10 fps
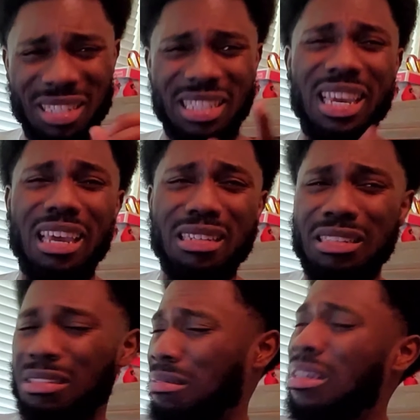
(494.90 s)

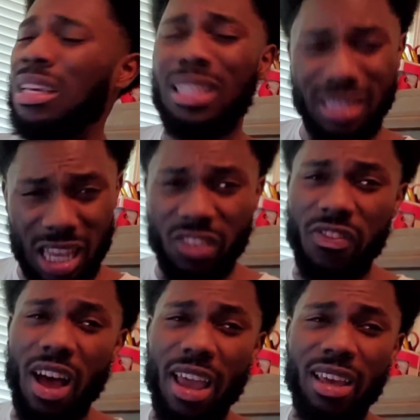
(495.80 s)
Yes, that's
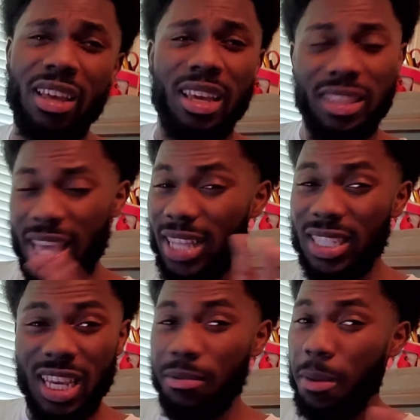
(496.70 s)
fire. That
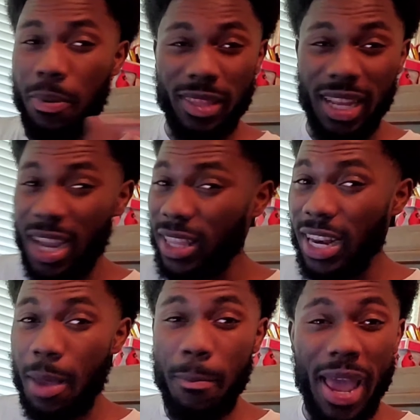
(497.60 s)
team that put that together,
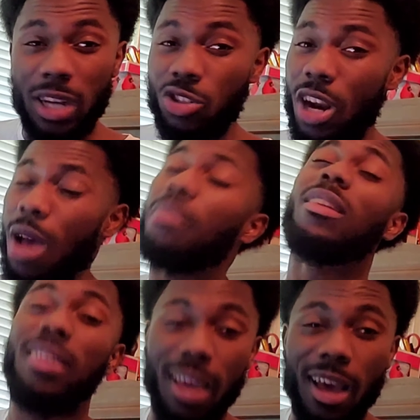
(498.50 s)
that backdrop,
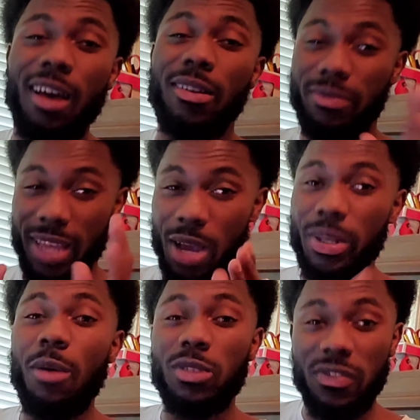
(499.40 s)
yeah,
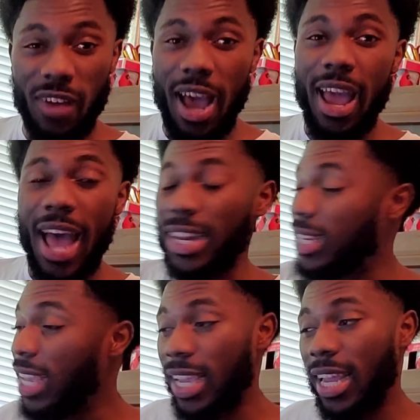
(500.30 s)
that, that was fire. I
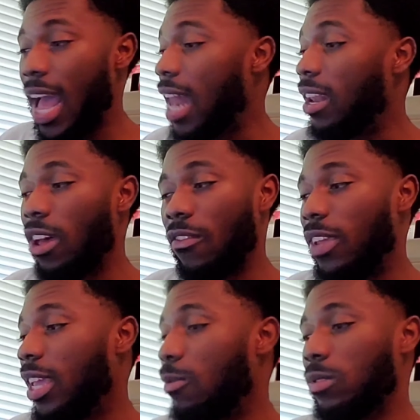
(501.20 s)
dig it. I love
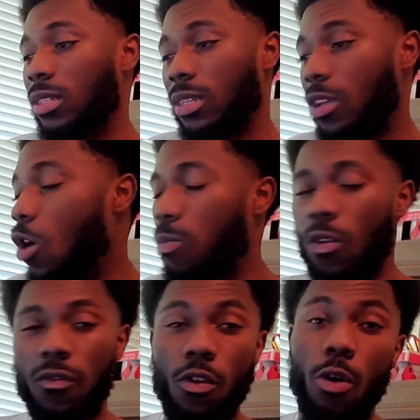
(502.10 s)
it. It was a dope
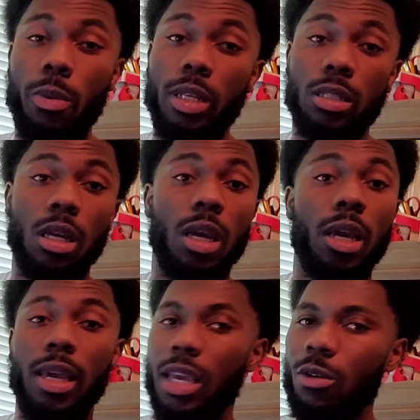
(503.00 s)
performance.
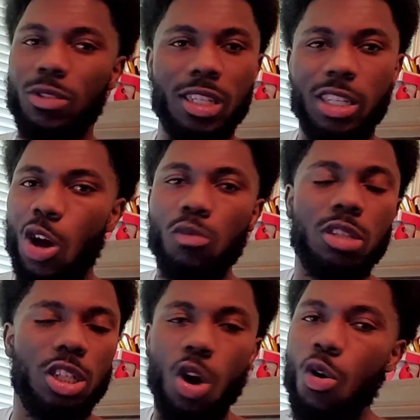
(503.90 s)
It was a dope
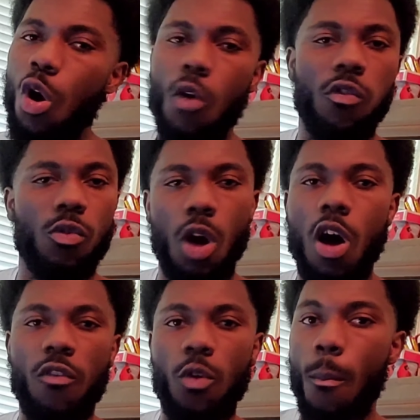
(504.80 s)
show
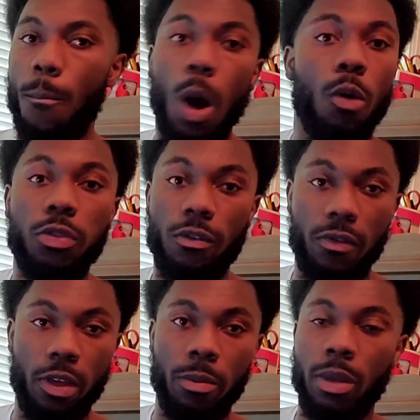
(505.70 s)
overall from both
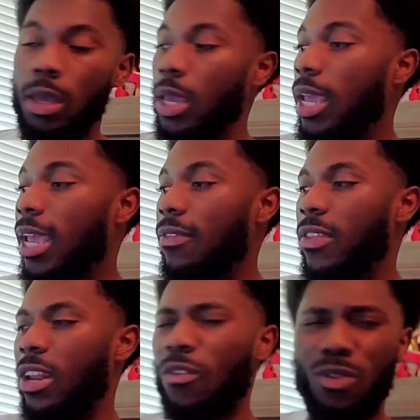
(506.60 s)
of them.
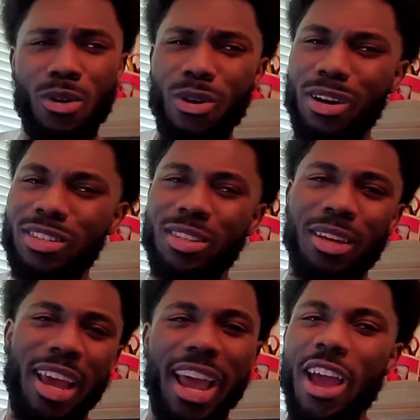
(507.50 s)
And then, of course,
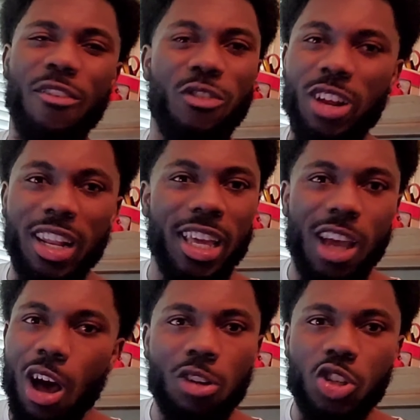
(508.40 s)
every
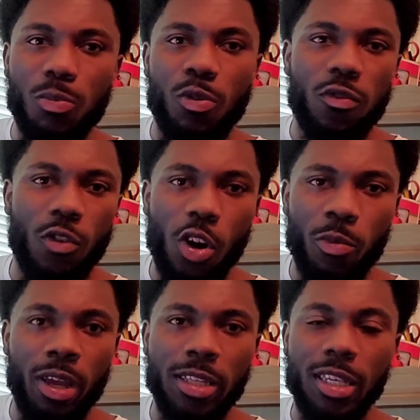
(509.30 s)
Lyodra
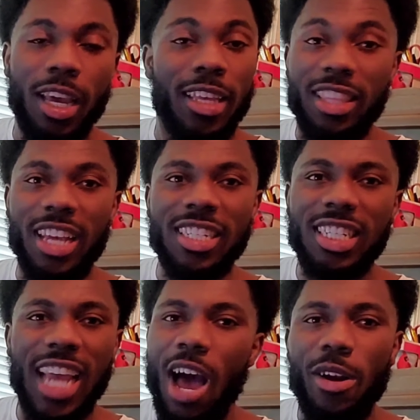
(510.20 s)
performance, they
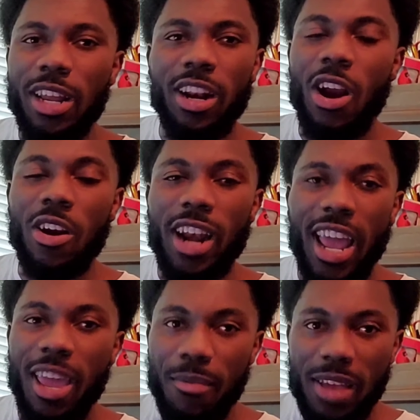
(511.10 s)
in her
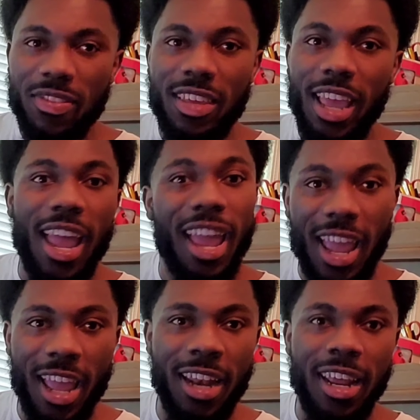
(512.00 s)
name at the
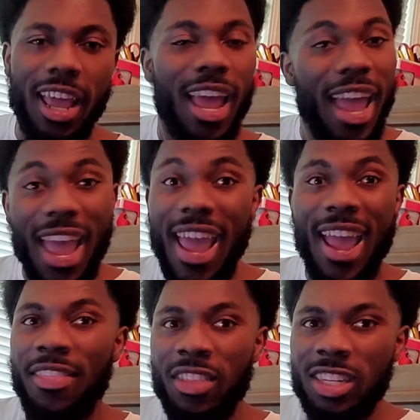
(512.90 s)
end,
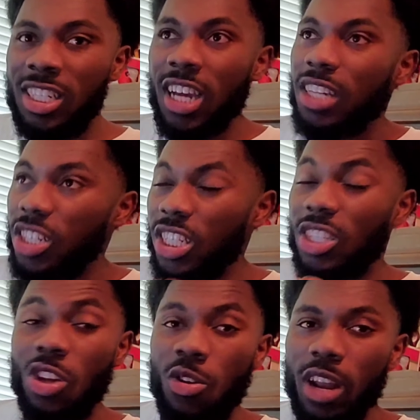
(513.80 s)
and the judges
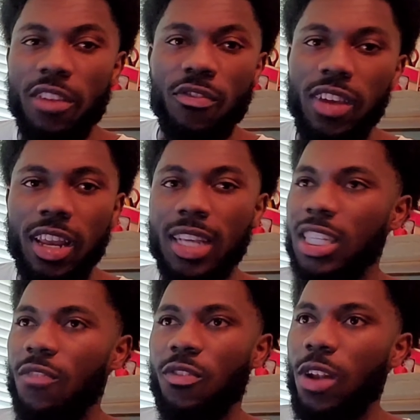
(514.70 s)
is on their feet,
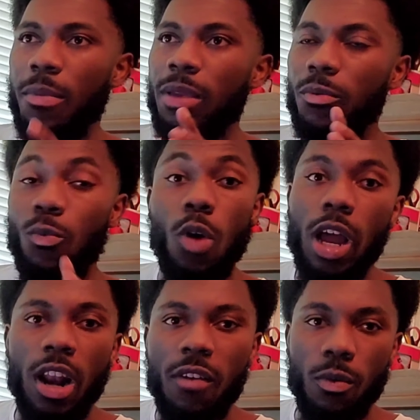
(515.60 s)
except for maybe
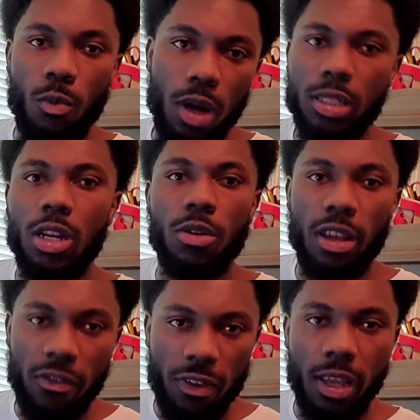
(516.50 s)
one of them wasn't on
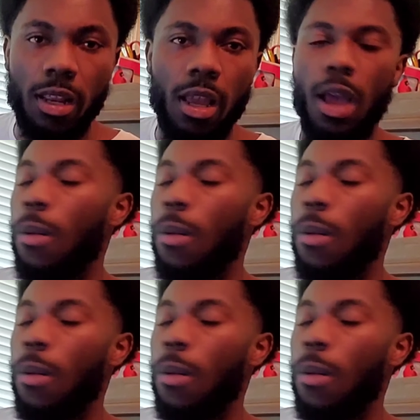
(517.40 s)
their feet.